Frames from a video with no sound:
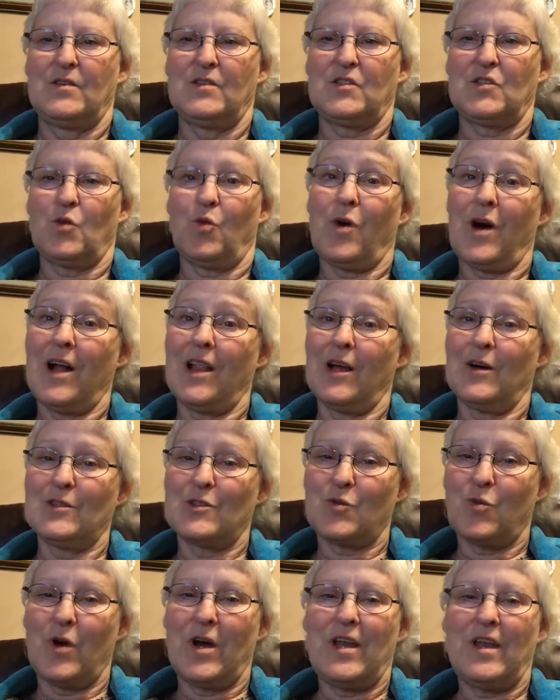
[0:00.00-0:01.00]
So while I
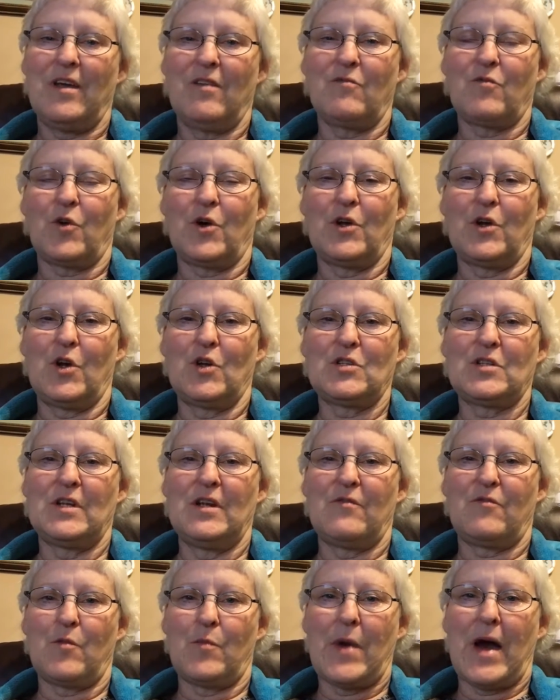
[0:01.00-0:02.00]
was waiting for a
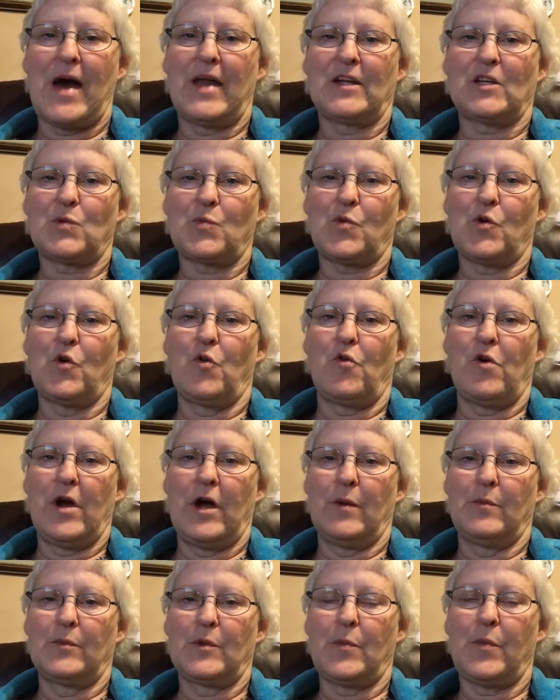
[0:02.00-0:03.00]
Nursing Informatics
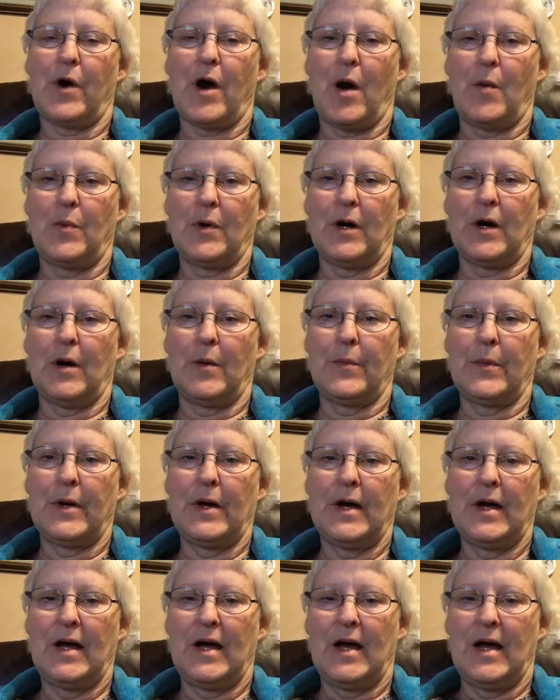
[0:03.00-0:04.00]
program to pop up,
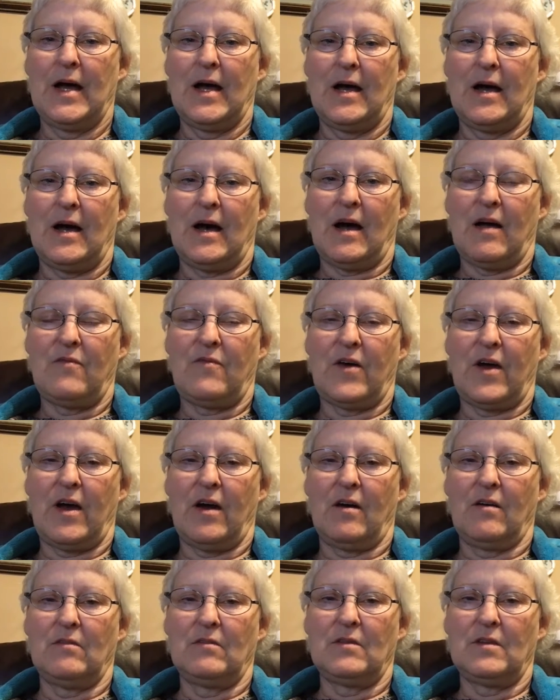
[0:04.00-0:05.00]
I
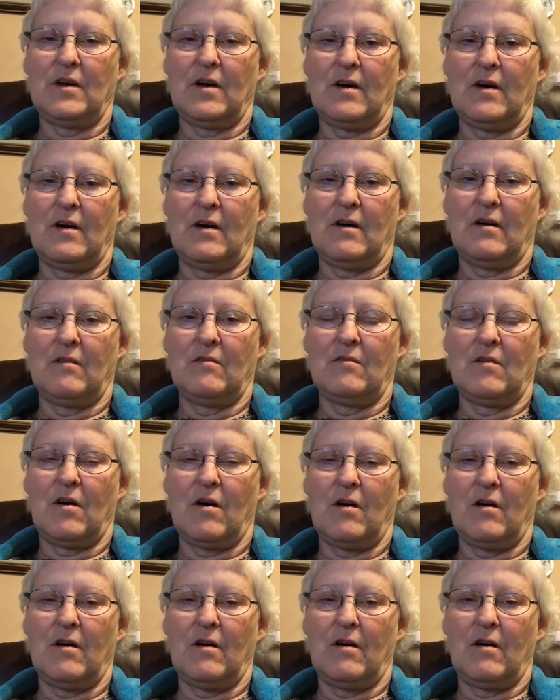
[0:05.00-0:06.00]
found a
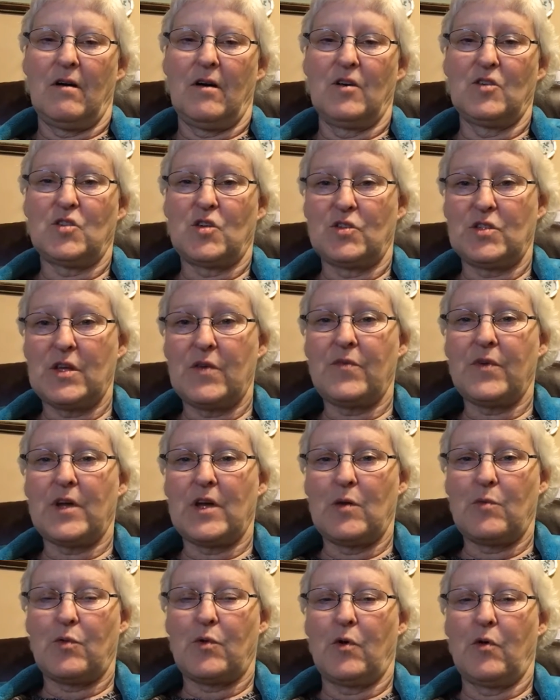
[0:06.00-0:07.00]

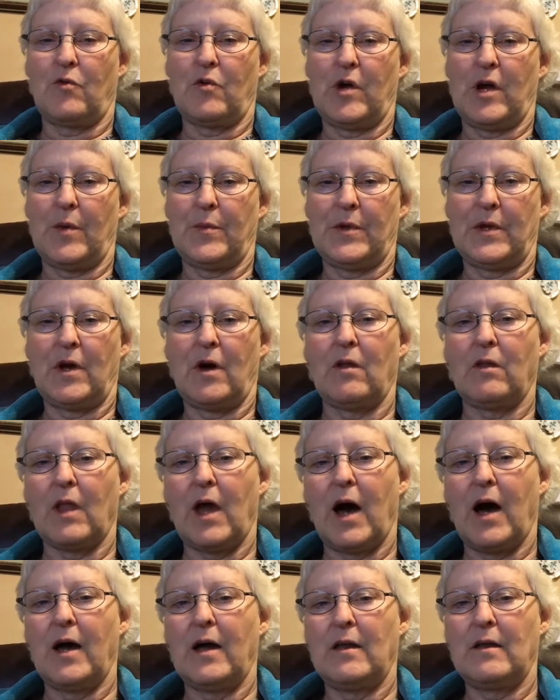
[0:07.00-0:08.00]
certificate program, an
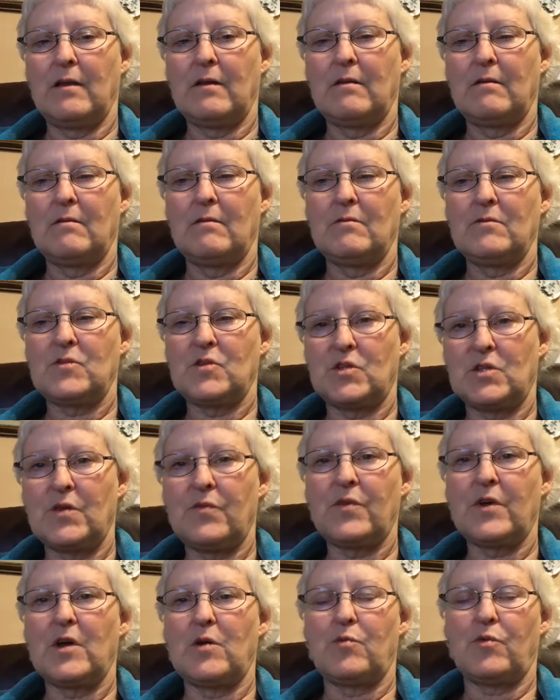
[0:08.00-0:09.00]
online
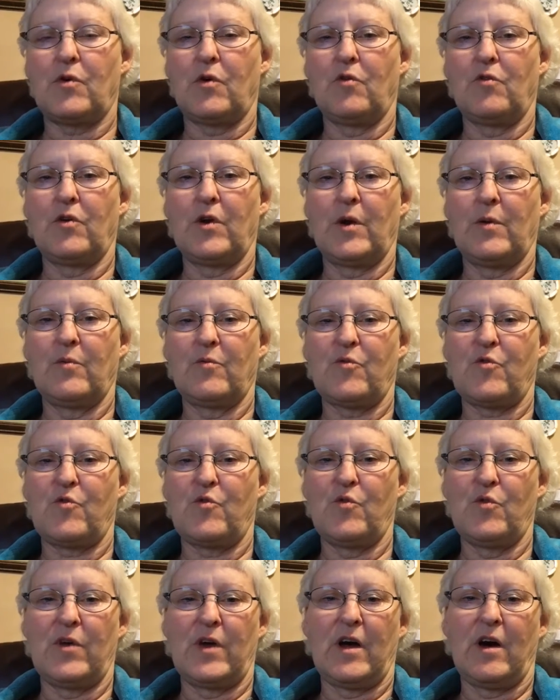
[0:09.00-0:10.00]
certificate program
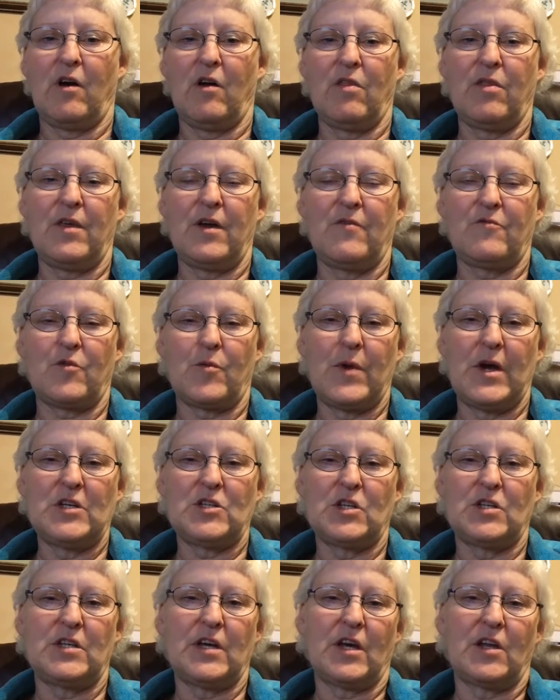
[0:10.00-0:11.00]
through the Health
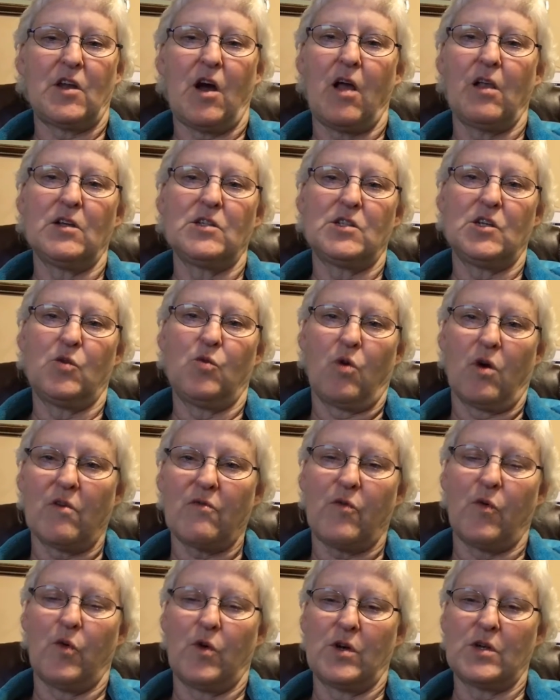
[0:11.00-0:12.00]
Information Technology
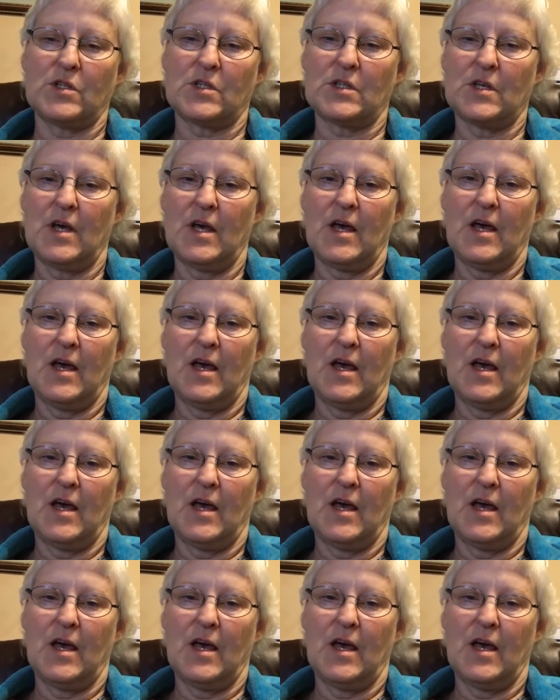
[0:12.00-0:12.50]
Workforce.